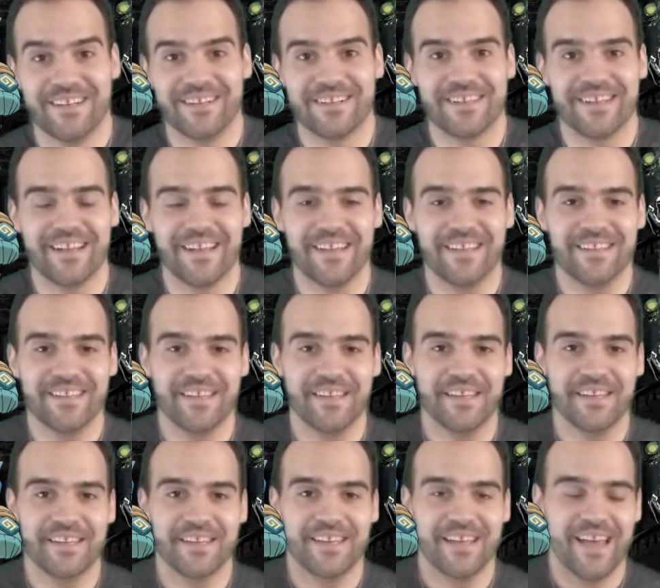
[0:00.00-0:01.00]
Okay,
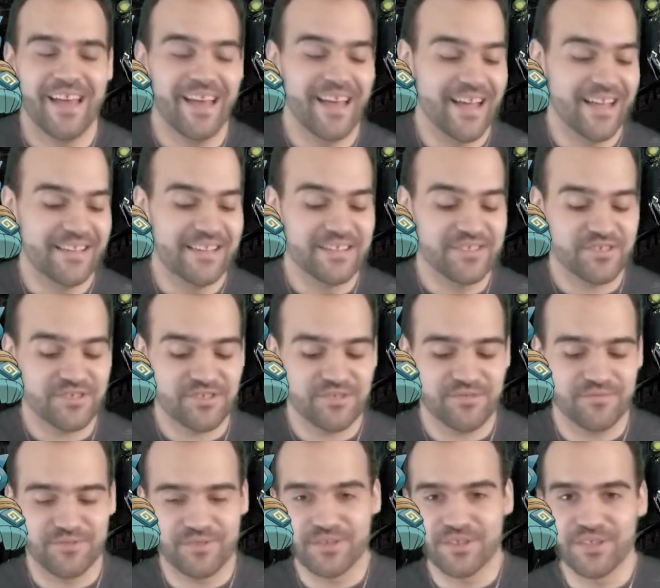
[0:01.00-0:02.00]
and that's
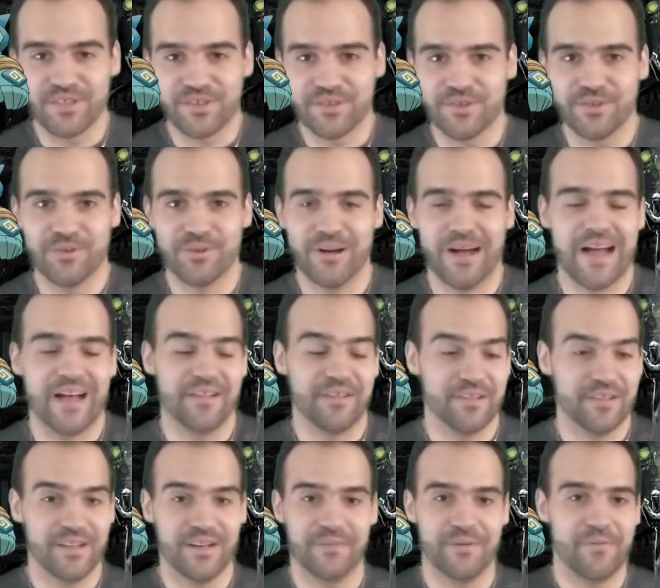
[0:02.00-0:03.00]
just really cool. I
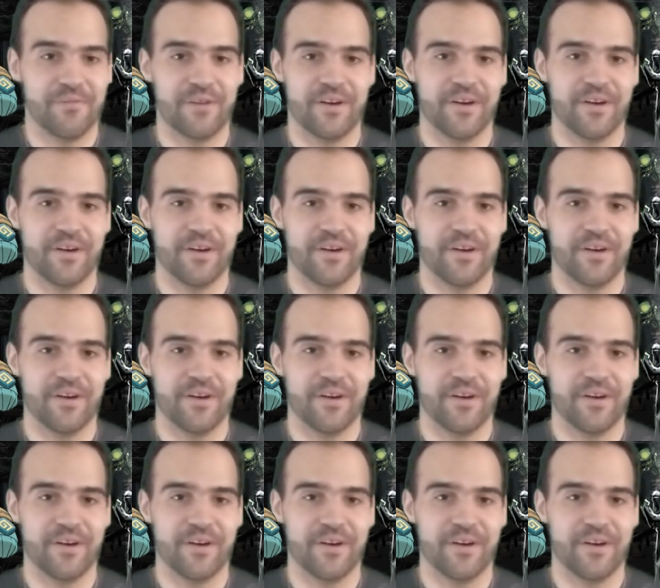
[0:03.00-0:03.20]
love